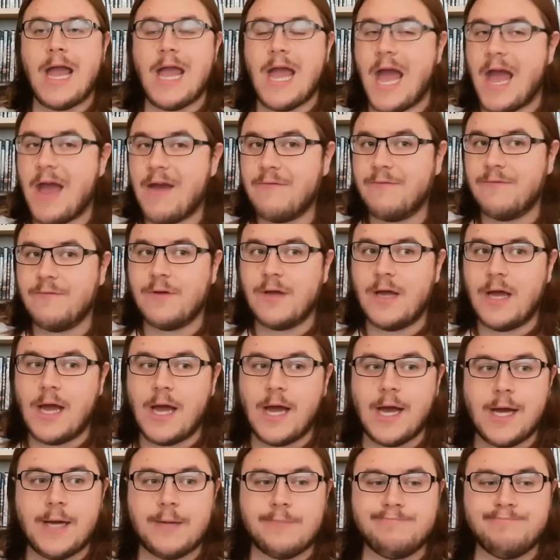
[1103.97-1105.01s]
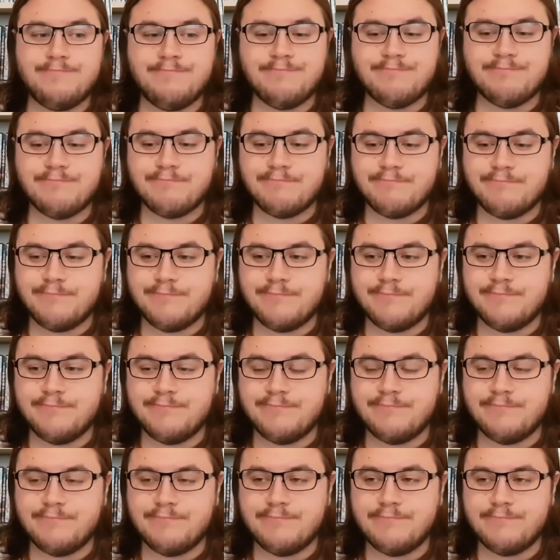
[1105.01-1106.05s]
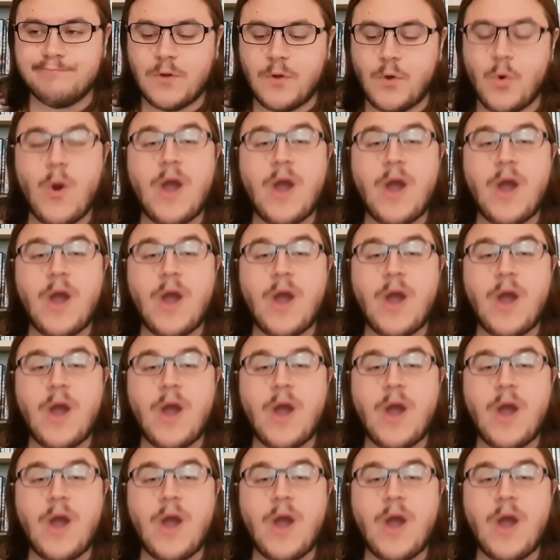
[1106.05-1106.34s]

And I have um,